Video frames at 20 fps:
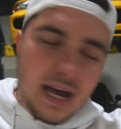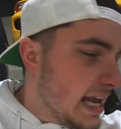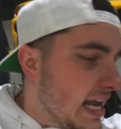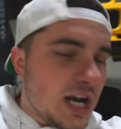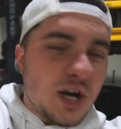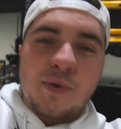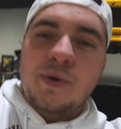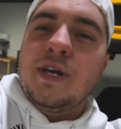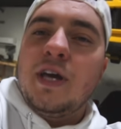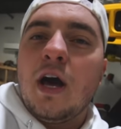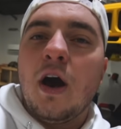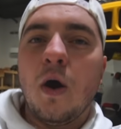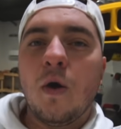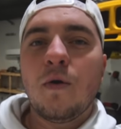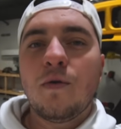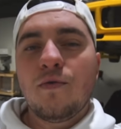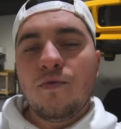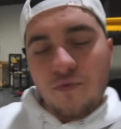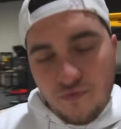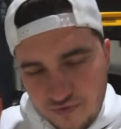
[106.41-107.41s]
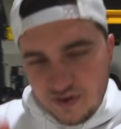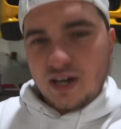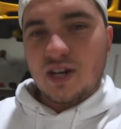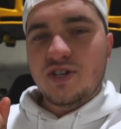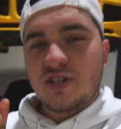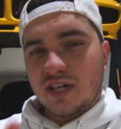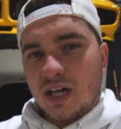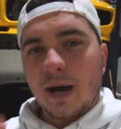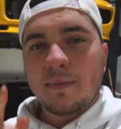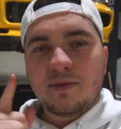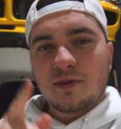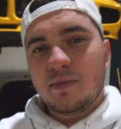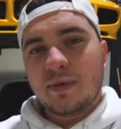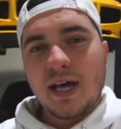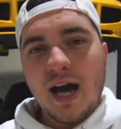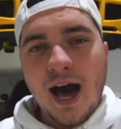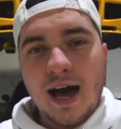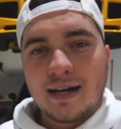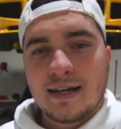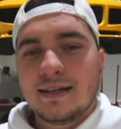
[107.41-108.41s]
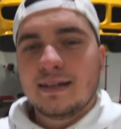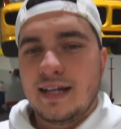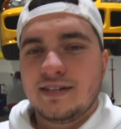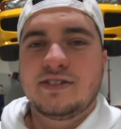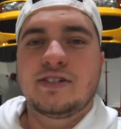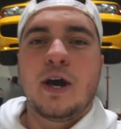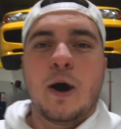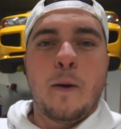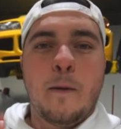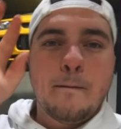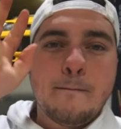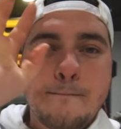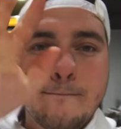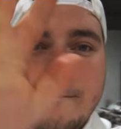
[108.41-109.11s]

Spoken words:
Here we go. Finishing up the Miata, let's go.